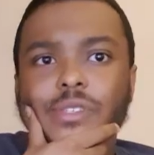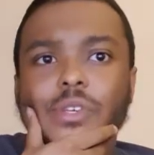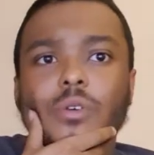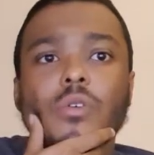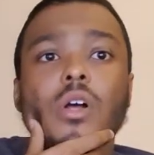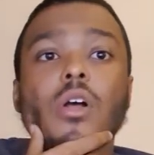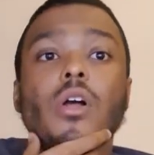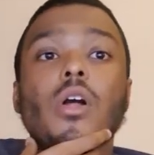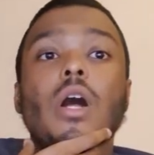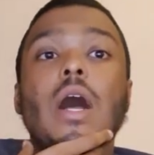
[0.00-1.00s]
So
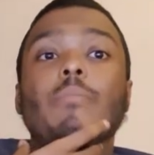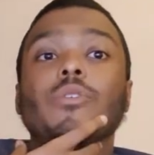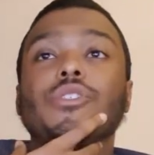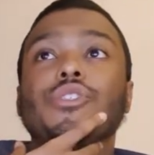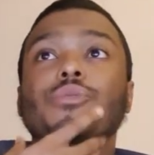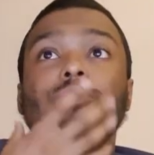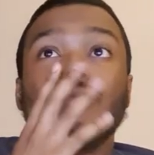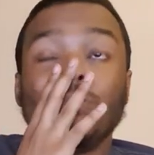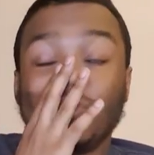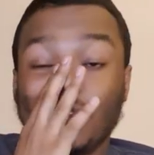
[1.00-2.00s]
I'm gonna
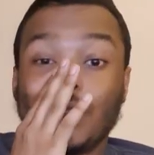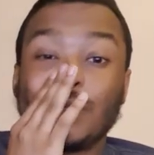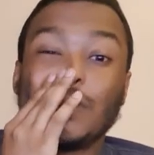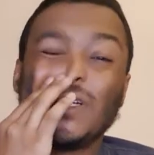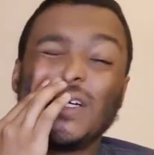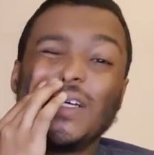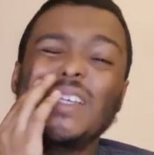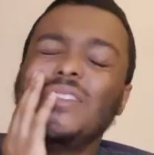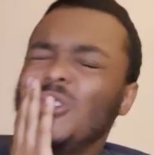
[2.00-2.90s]
use it.